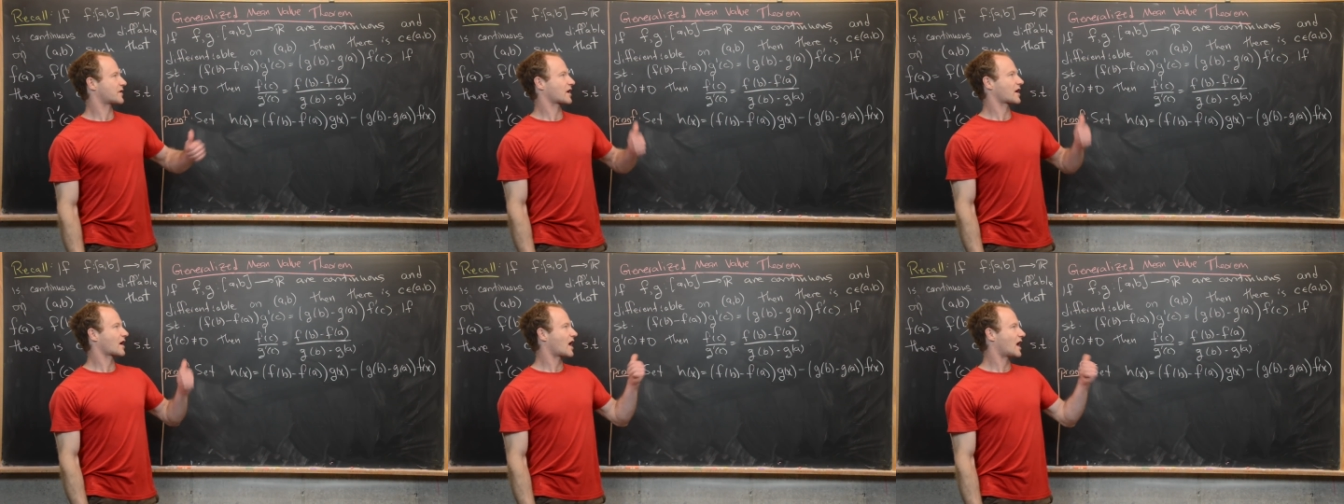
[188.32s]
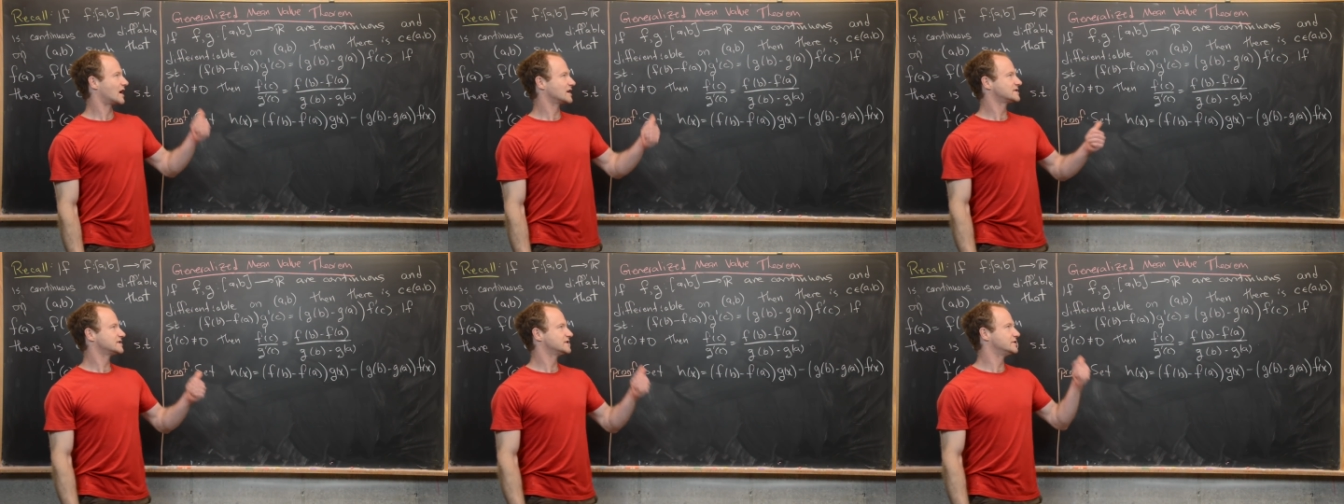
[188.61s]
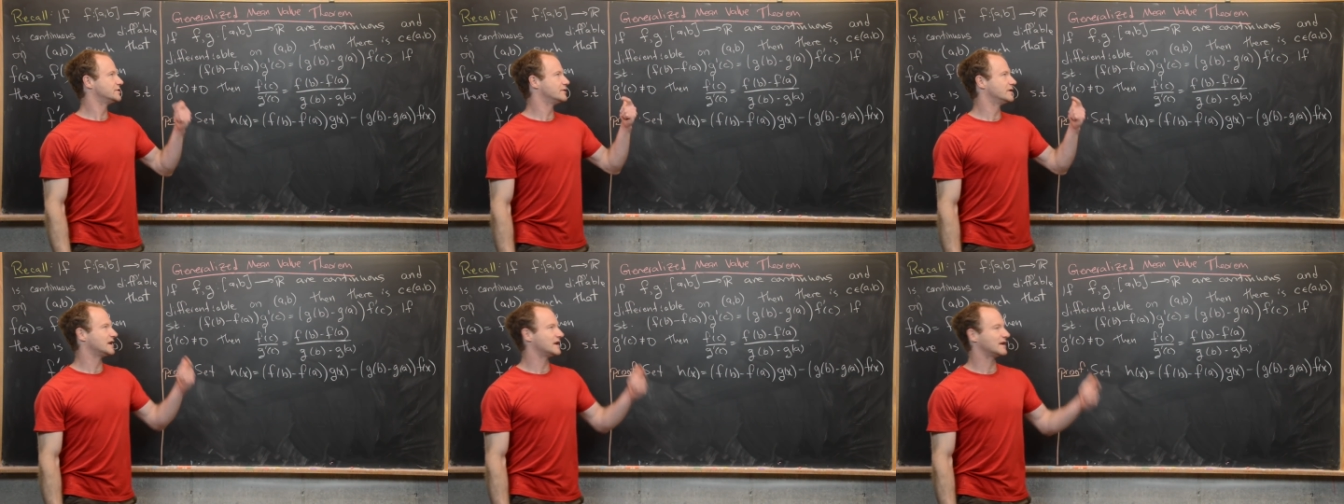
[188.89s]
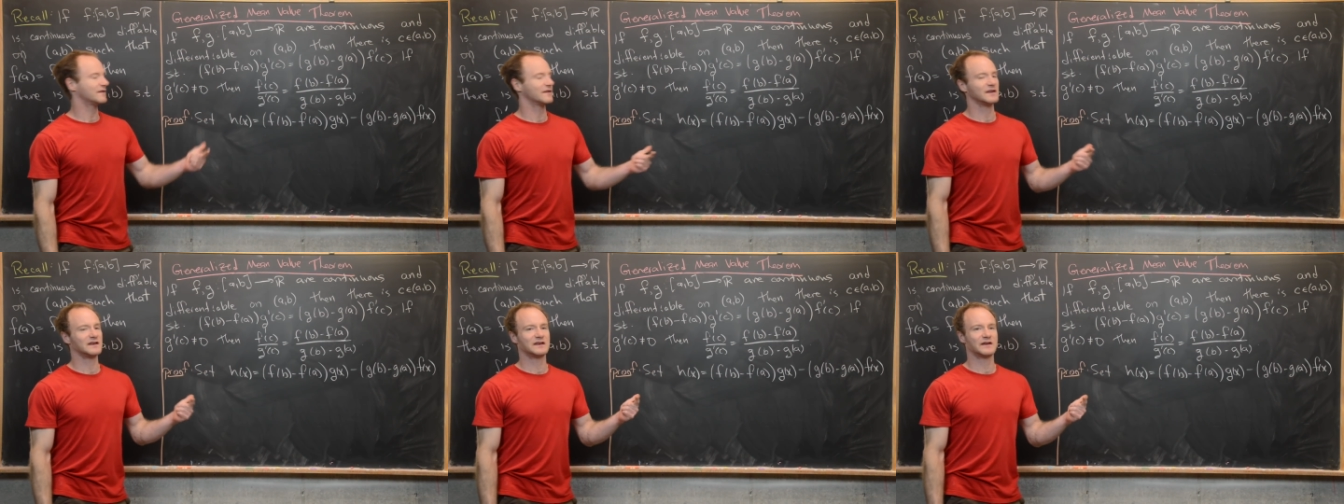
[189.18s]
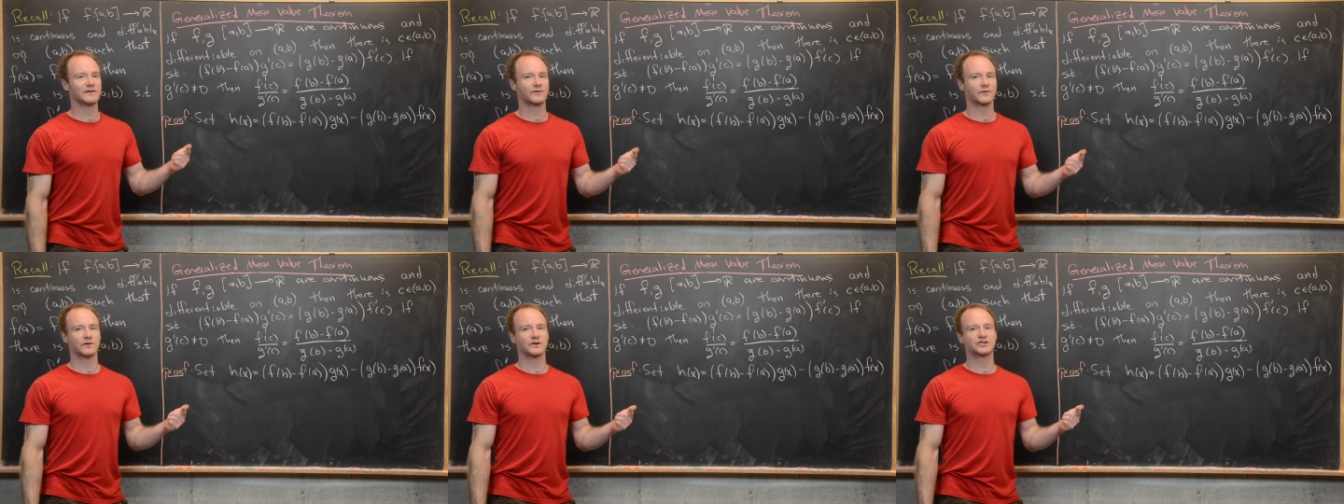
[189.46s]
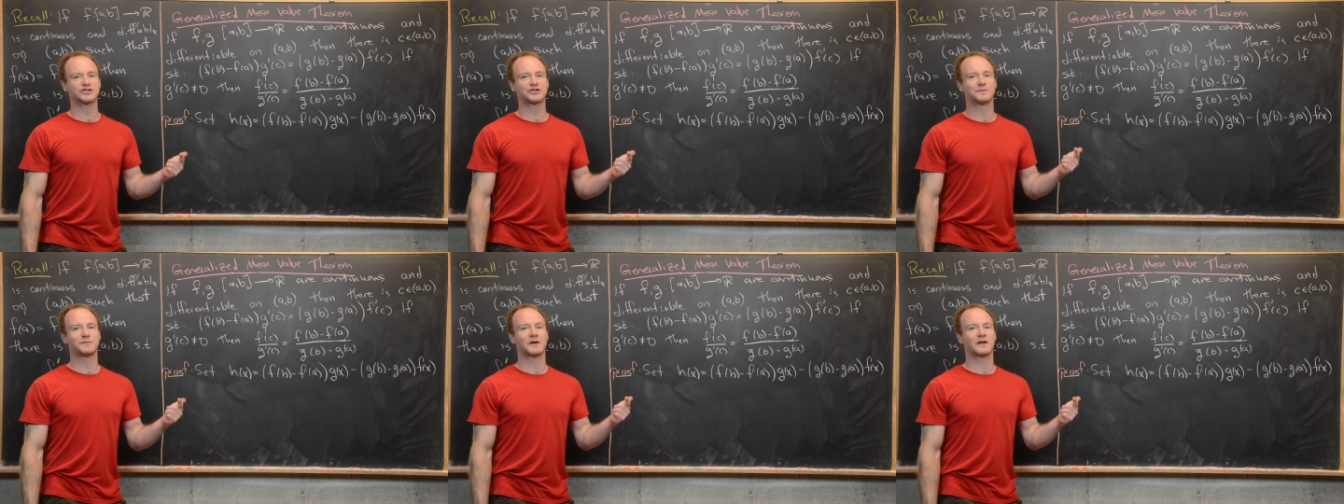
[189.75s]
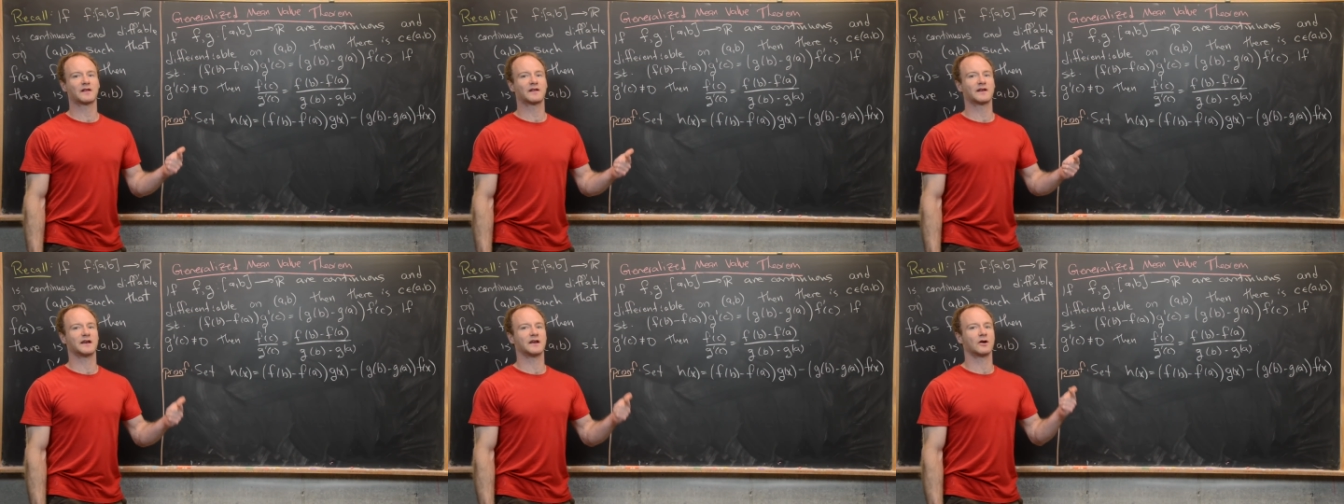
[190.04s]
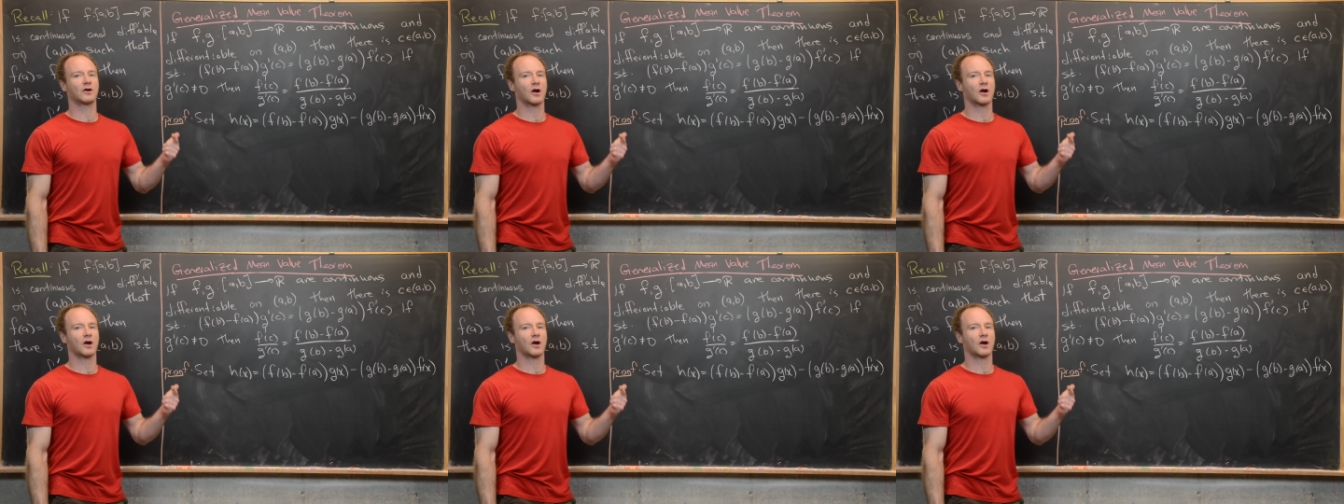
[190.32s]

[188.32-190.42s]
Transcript: the continuity and the differentiability